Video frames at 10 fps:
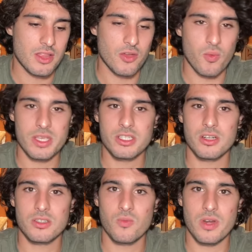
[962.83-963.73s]

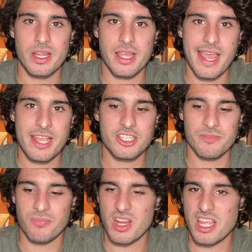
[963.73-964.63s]
Wizards would engage
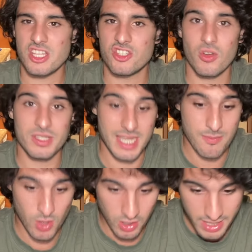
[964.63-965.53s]
in bringing DeJounte
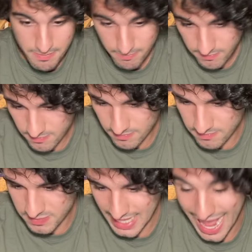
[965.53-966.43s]
Murray
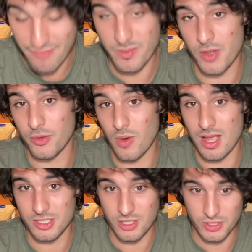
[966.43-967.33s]
to have him on the
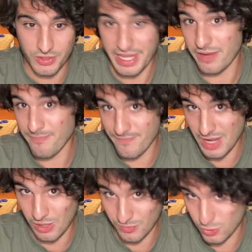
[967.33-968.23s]
roster so they can
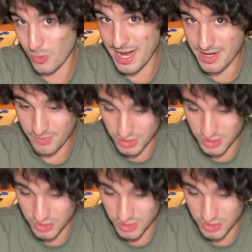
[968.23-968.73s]
trade him,